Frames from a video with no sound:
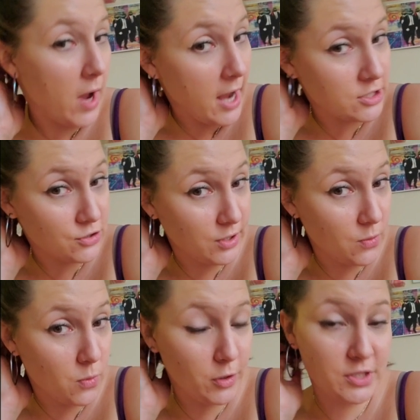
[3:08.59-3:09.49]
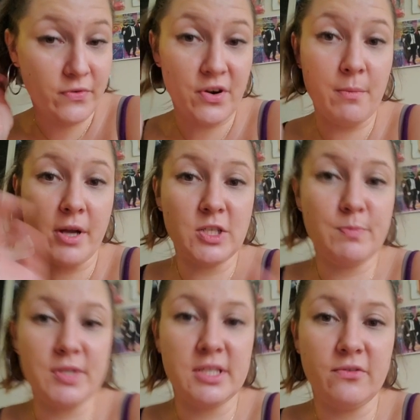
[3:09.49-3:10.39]
actually works very much
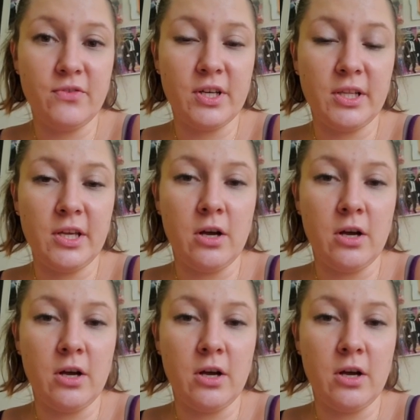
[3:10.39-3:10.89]
specifically